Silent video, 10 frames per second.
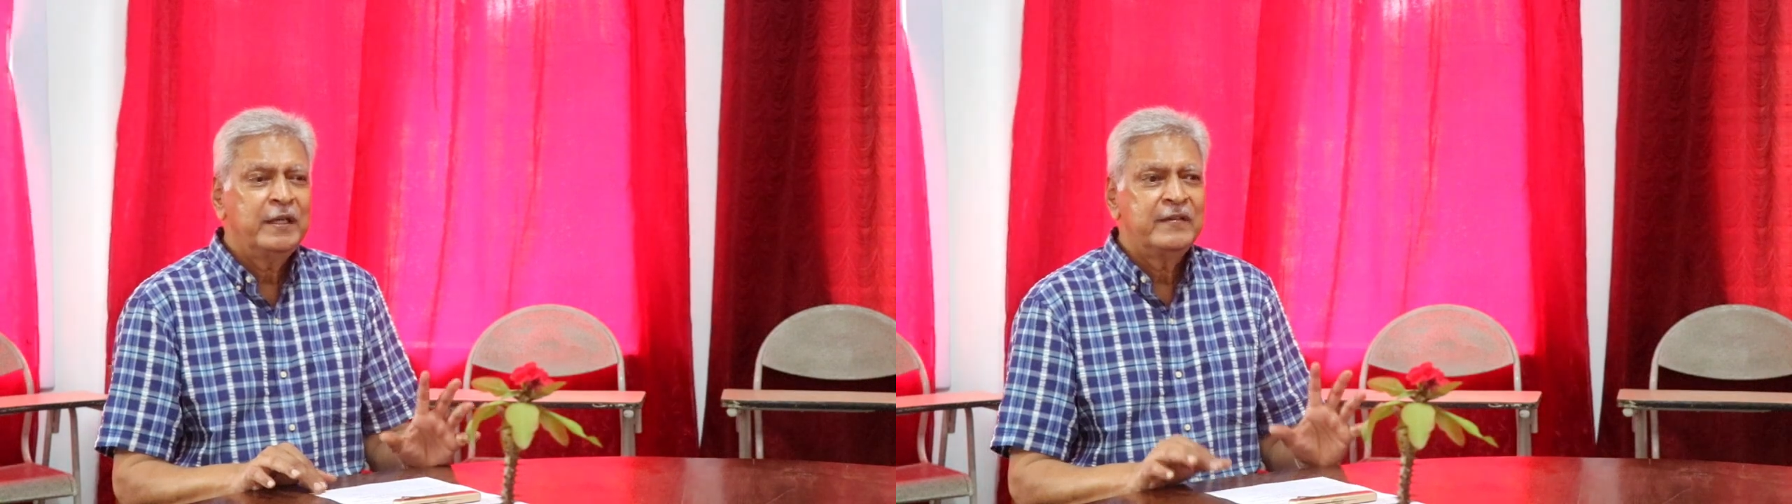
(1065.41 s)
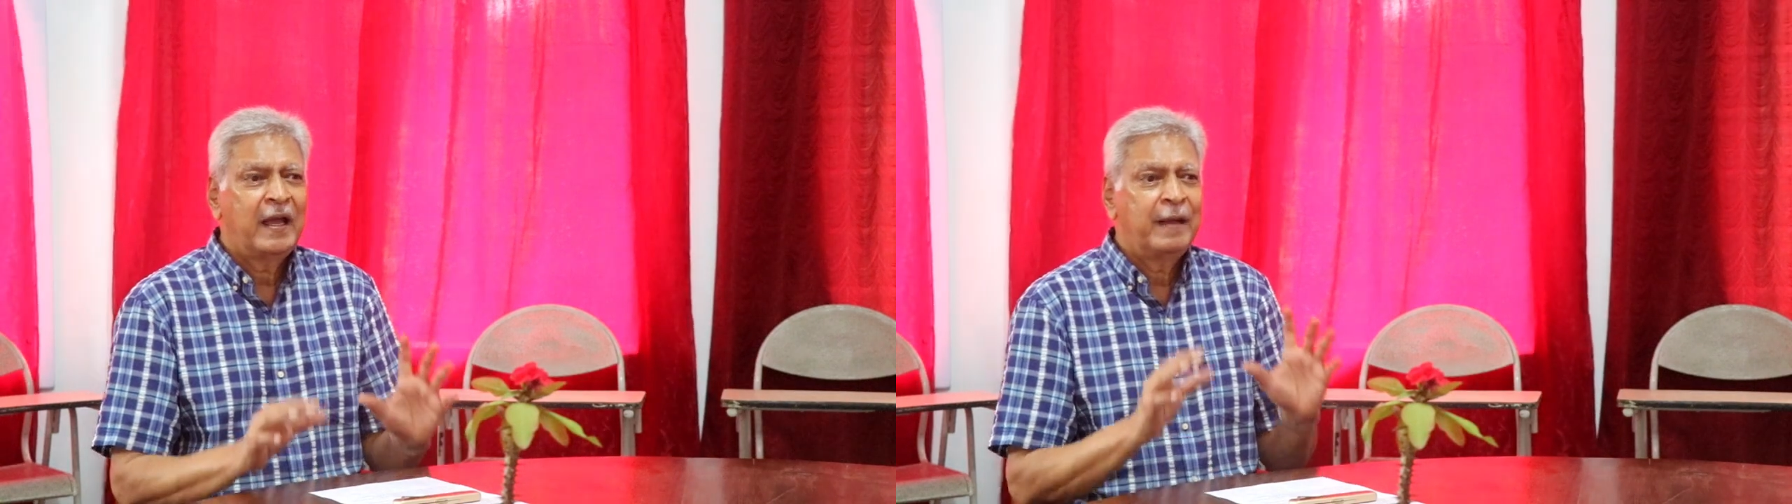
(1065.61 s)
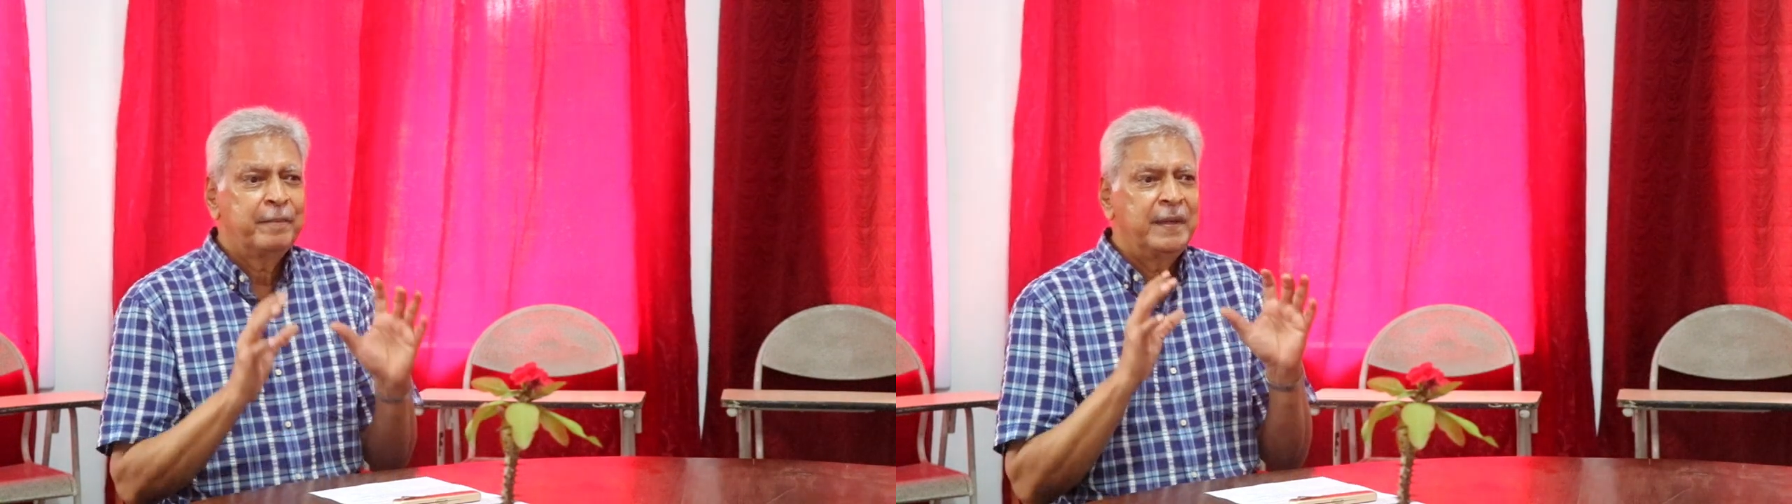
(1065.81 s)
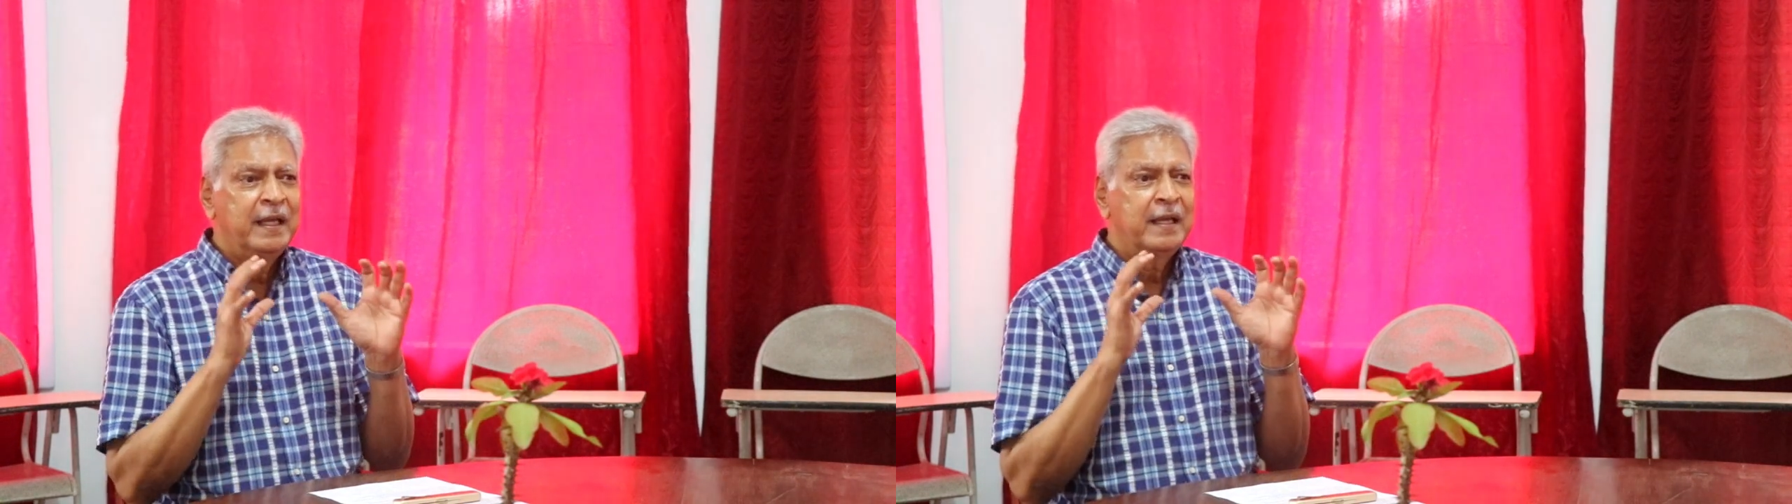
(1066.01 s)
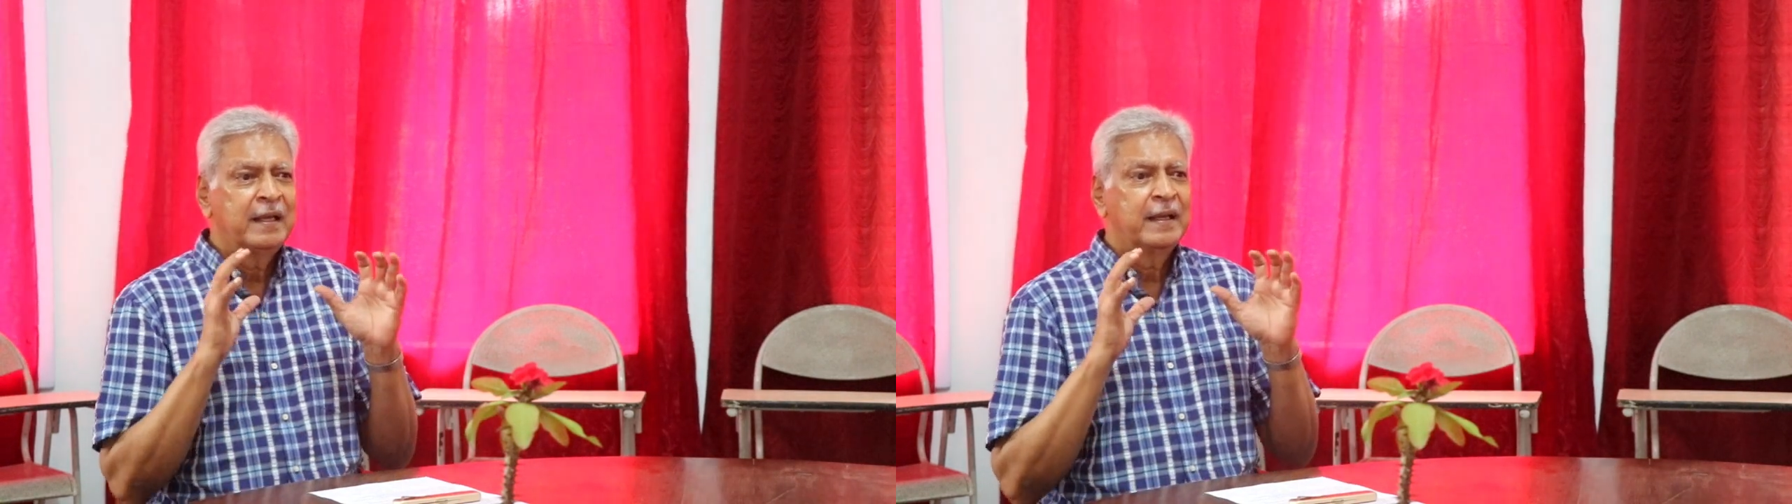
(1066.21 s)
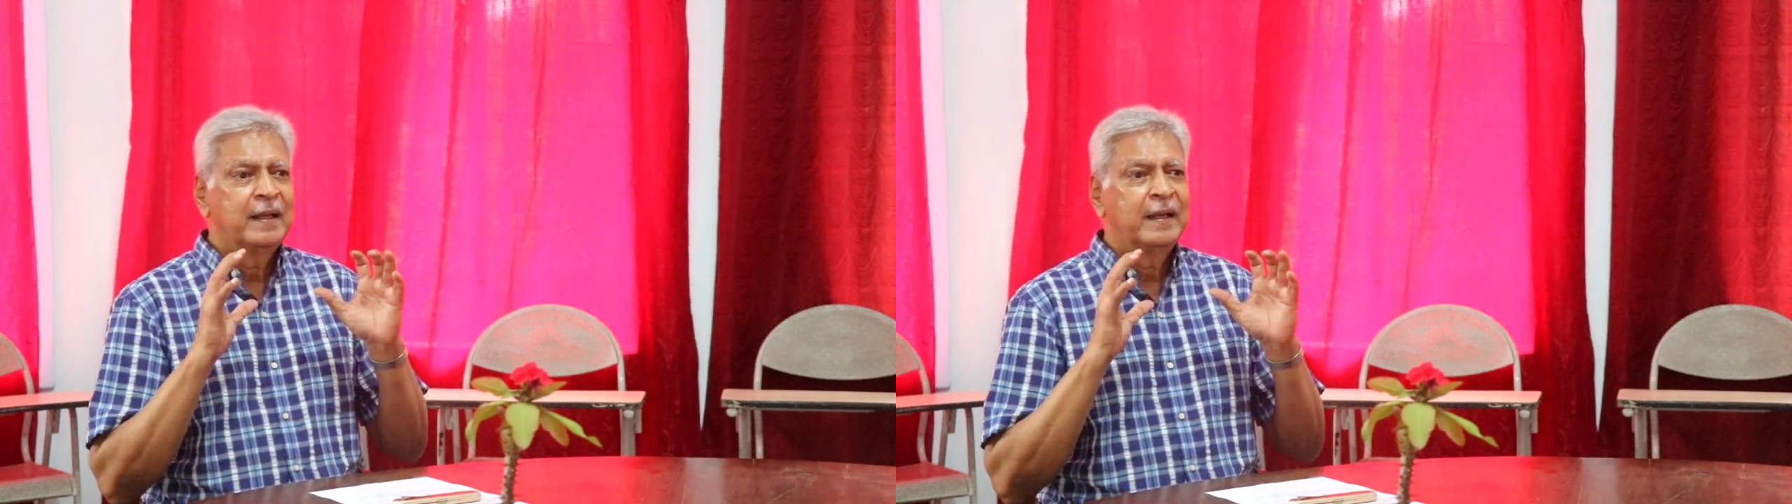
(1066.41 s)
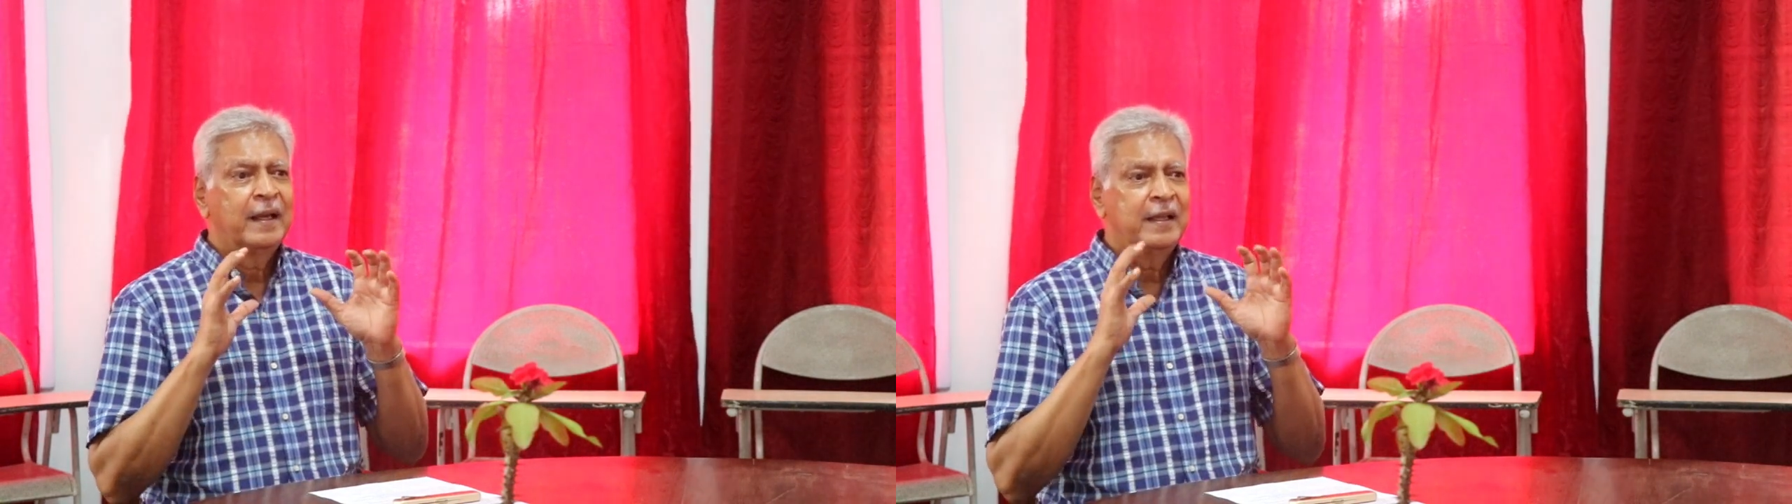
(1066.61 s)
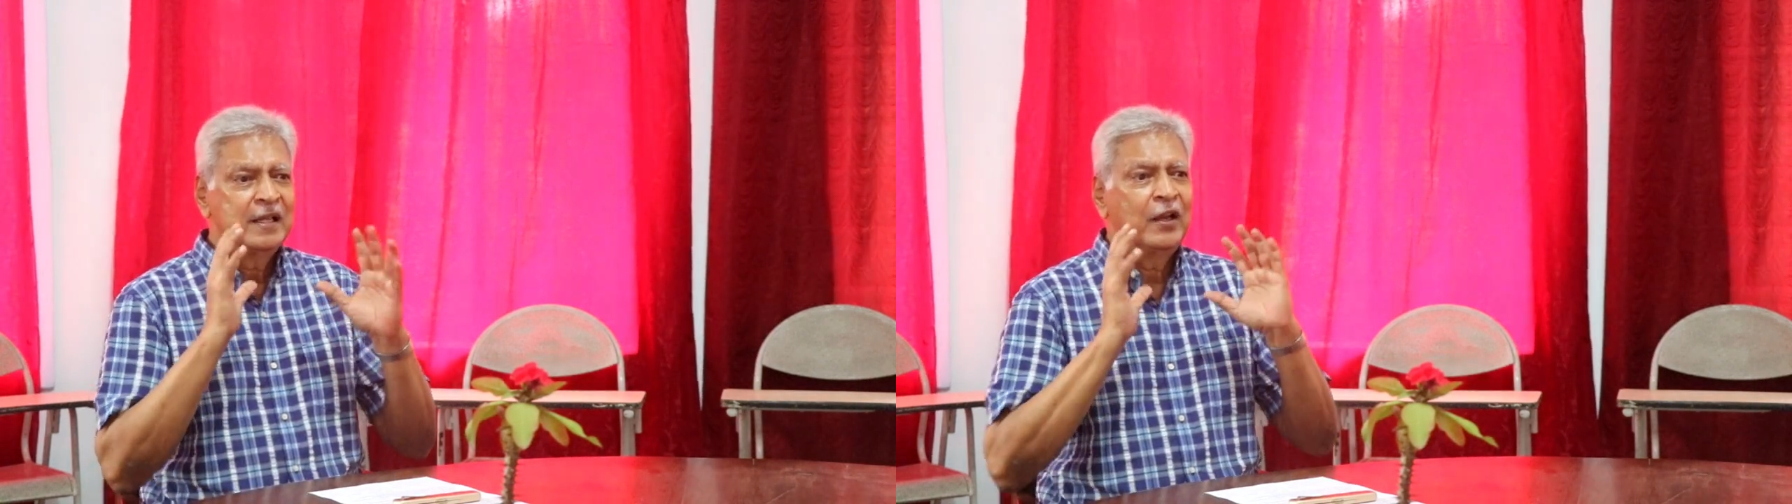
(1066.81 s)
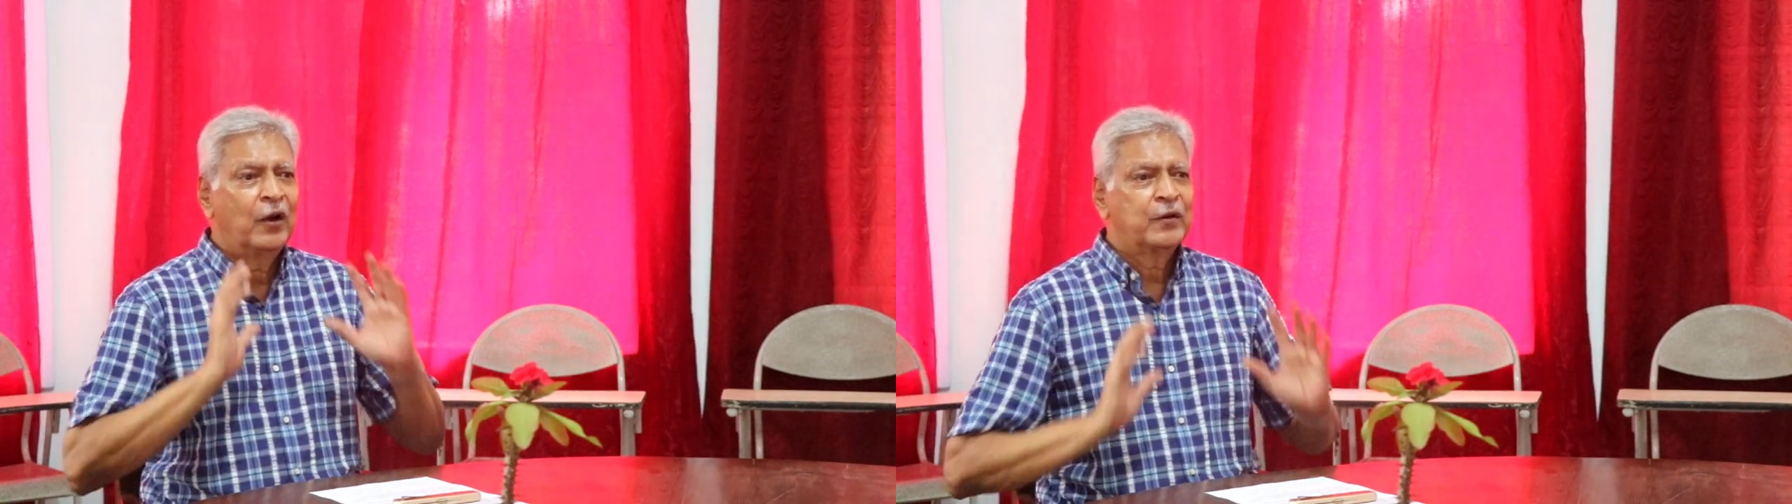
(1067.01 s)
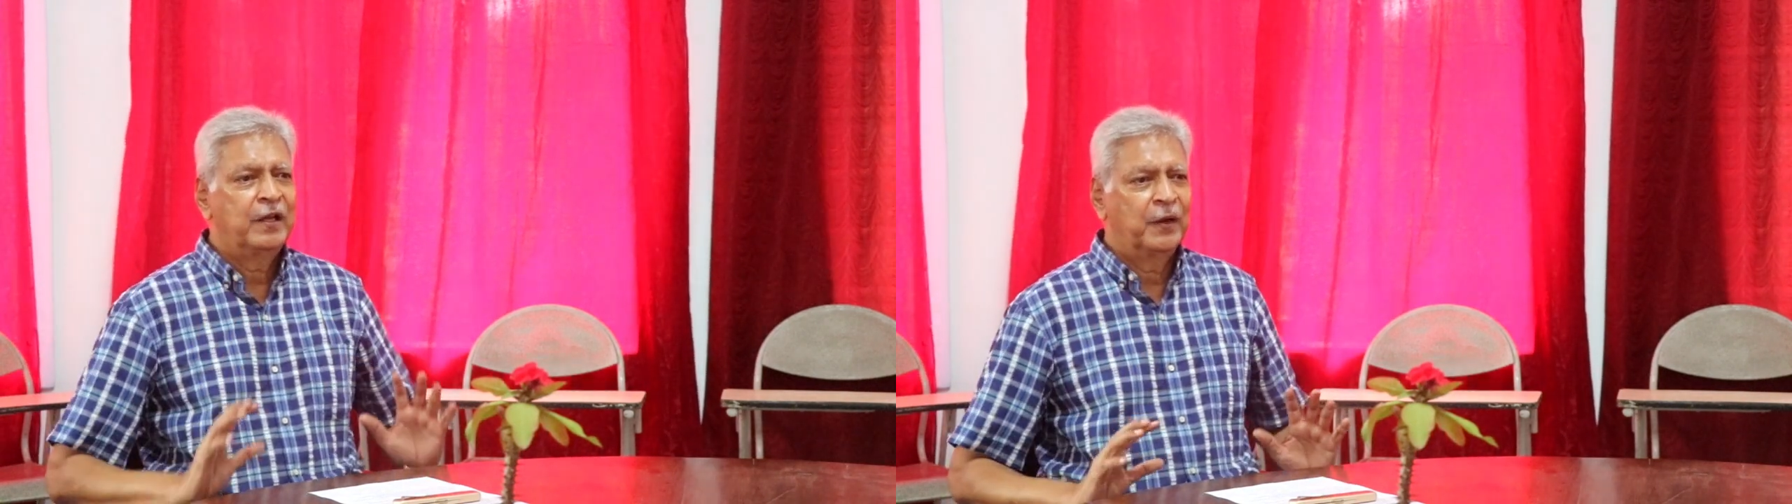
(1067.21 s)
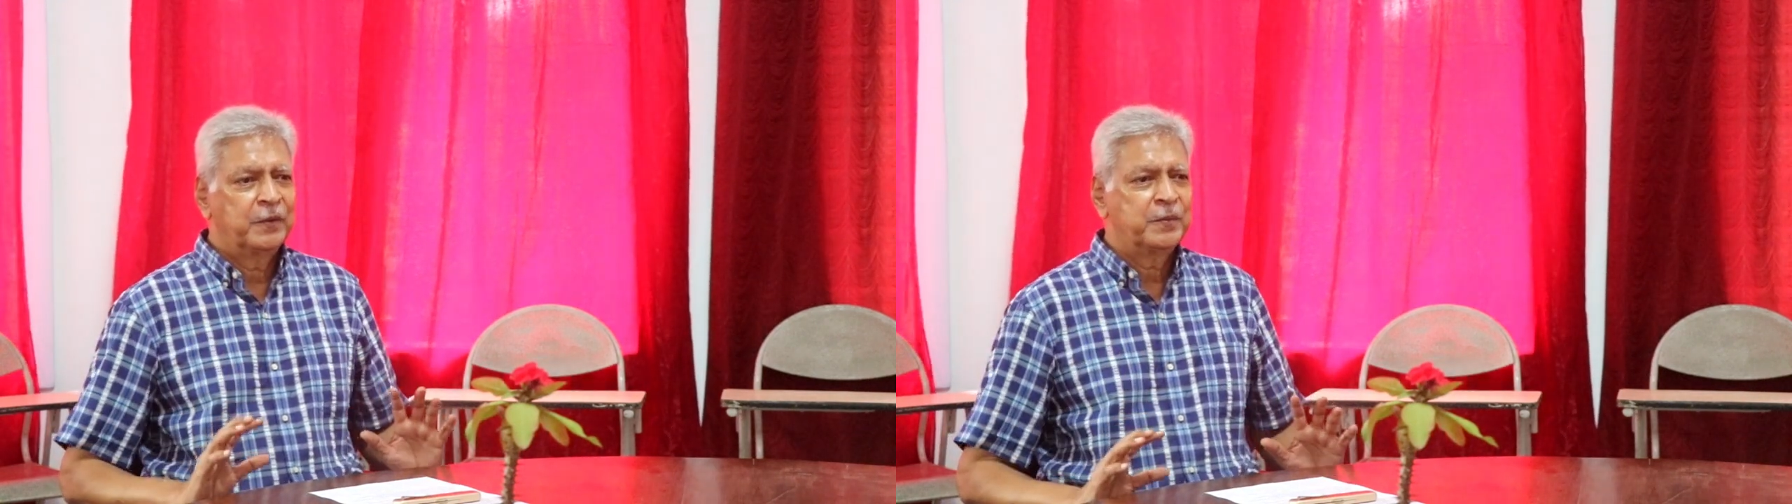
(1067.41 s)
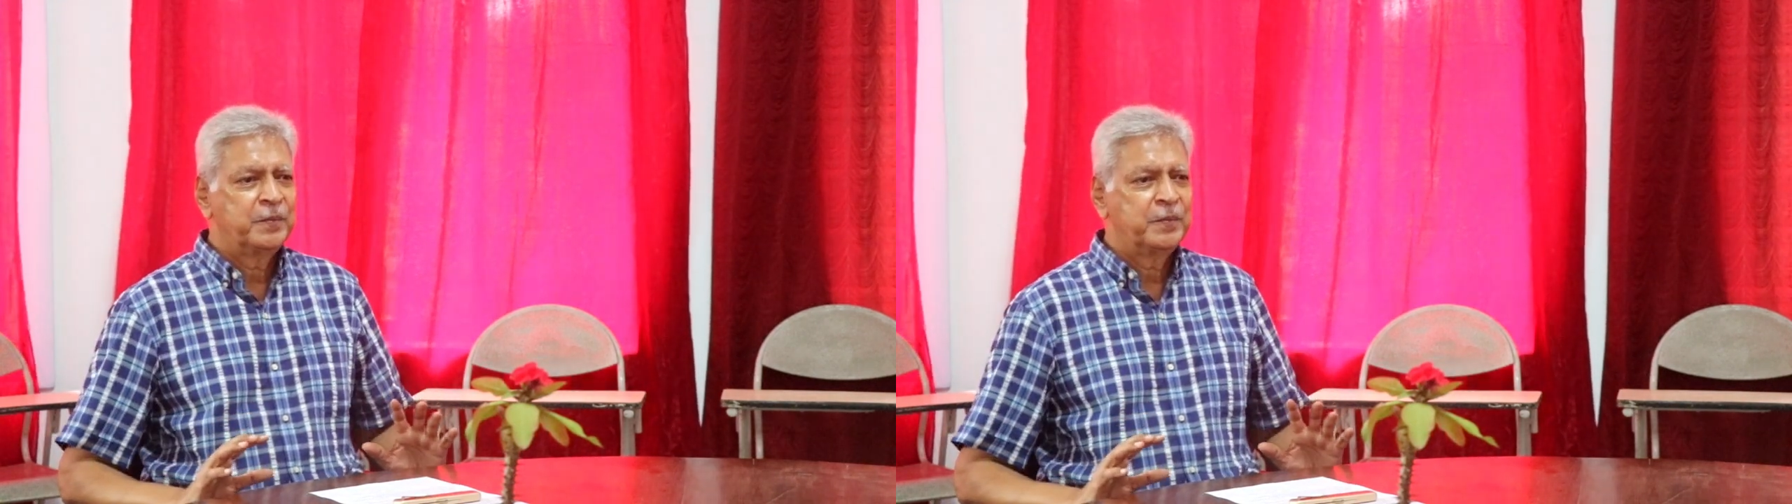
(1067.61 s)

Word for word: is happening in the lockdown?